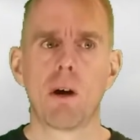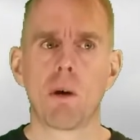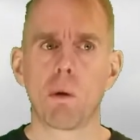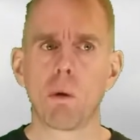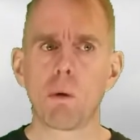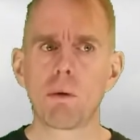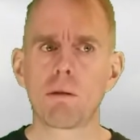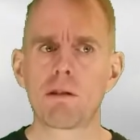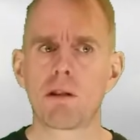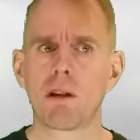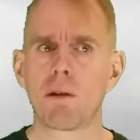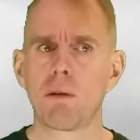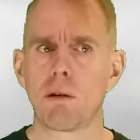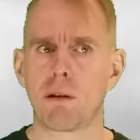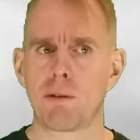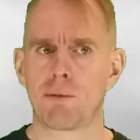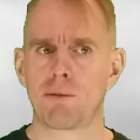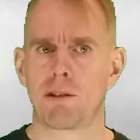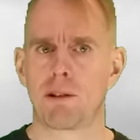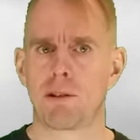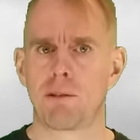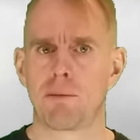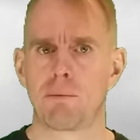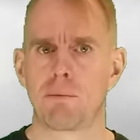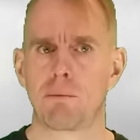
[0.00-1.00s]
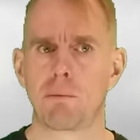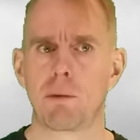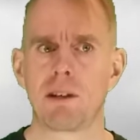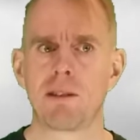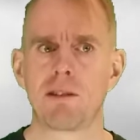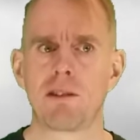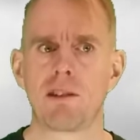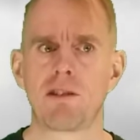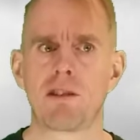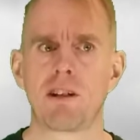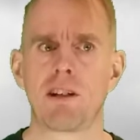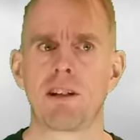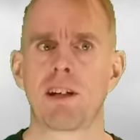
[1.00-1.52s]
All too often,
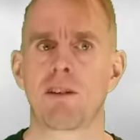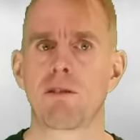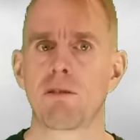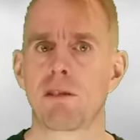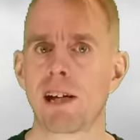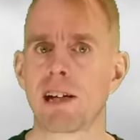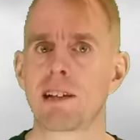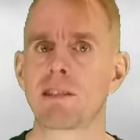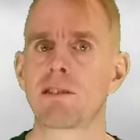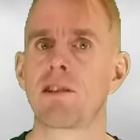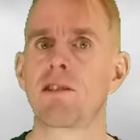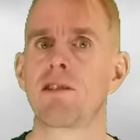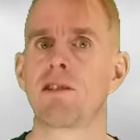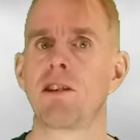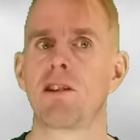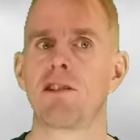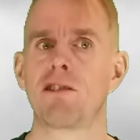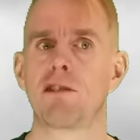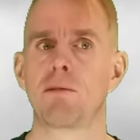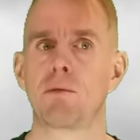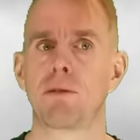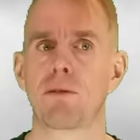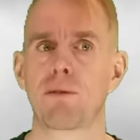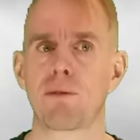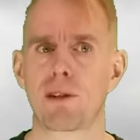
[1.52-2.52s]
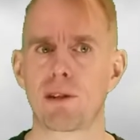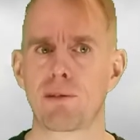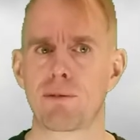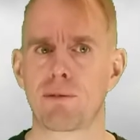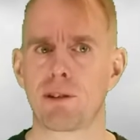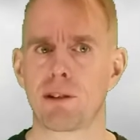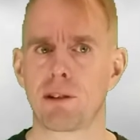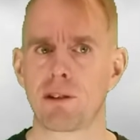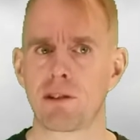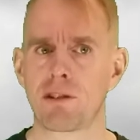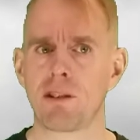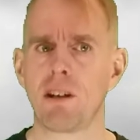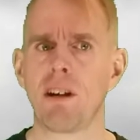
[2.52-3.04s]
when designing reactor systems for the
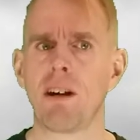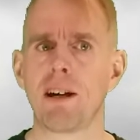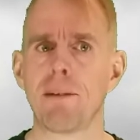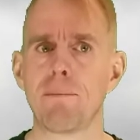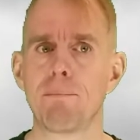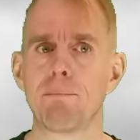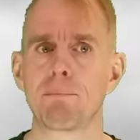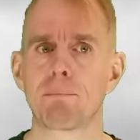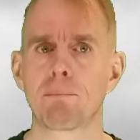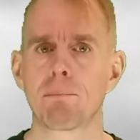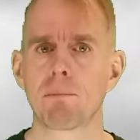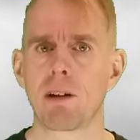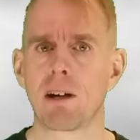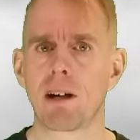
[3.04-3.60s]
first time,